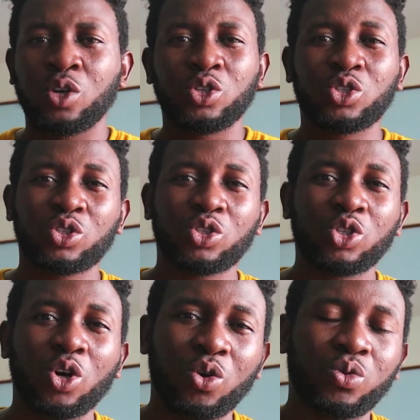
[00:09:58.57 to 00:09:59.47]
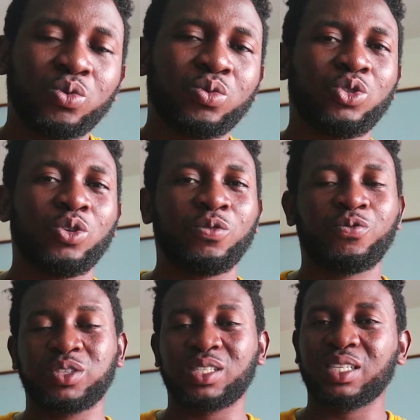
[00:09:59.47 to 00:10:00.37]
So
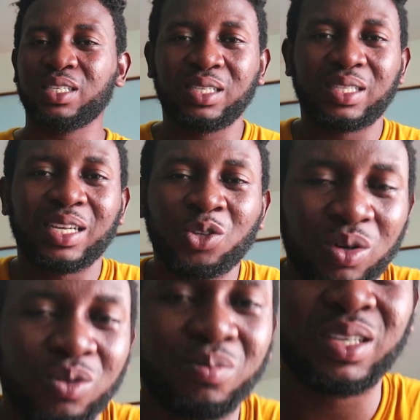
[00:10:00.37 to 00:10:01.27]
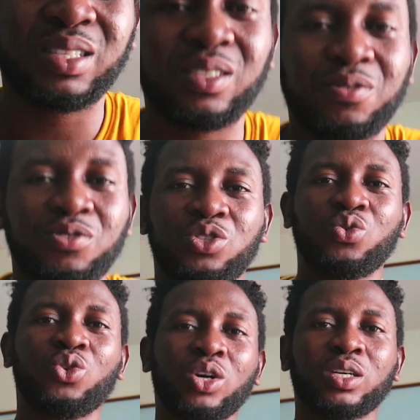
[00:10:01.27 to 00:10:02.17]
you've seen it. I don't want to make this video
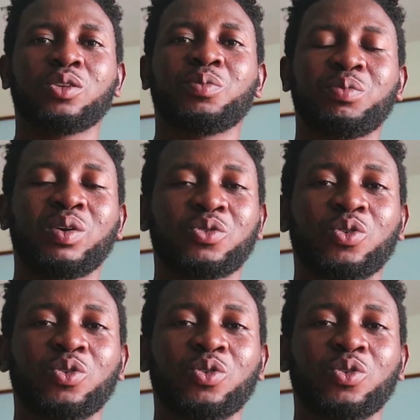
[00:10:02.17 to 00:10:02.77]
long, because people are